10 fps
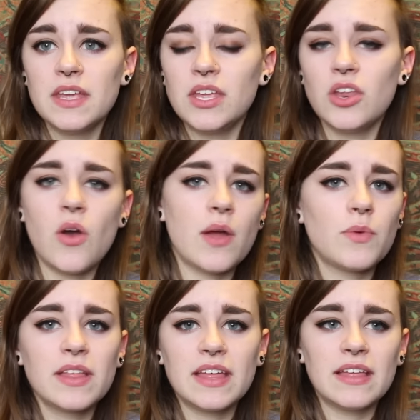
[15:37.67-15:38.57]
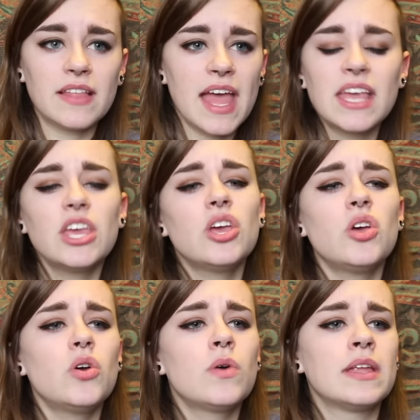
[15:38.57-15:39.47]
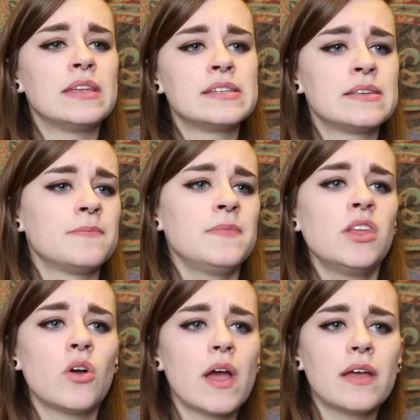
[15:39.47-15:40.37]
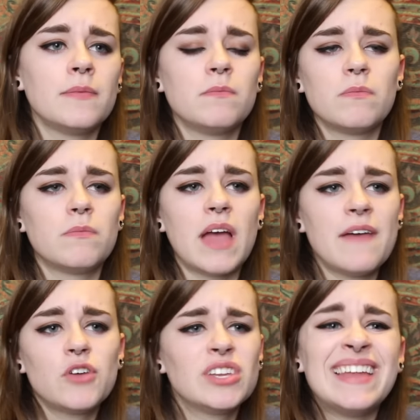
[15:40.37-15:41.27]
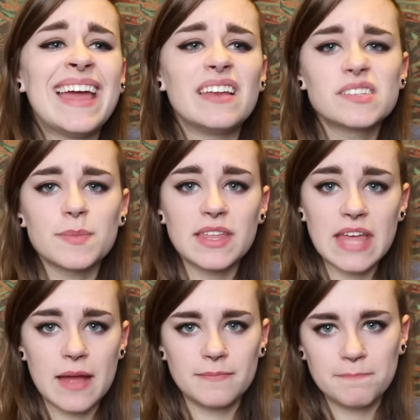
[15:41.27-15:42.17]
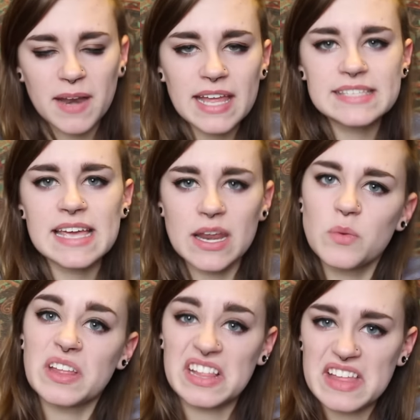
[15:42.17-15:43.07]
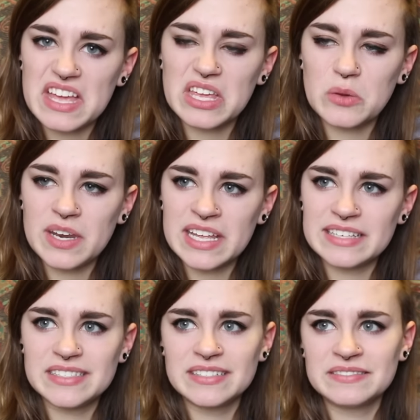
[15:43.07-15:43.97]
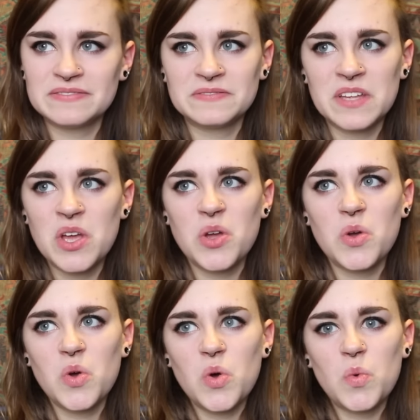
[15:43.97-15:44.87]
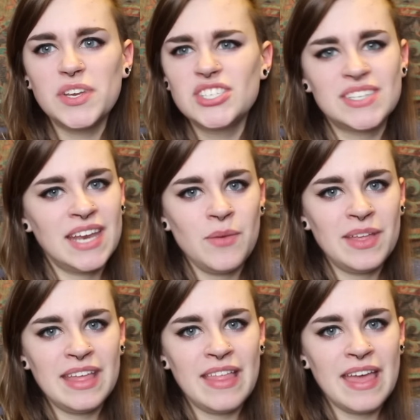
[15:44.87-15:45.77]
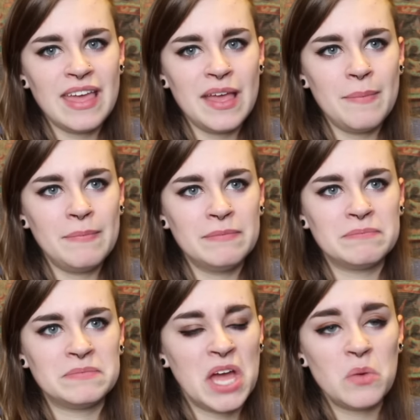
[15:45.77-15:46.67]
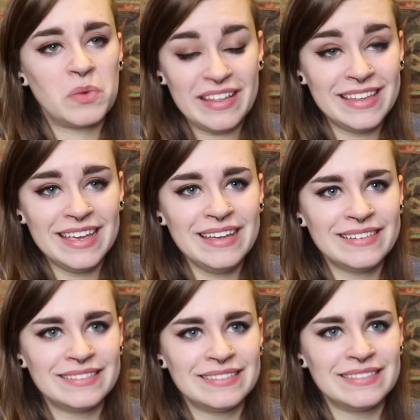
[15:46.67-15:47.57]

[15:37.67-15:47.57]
you know, I really like you and, you know, I have a good night, something like that. But I said I really like you in it. Which, did I really like him? Not really.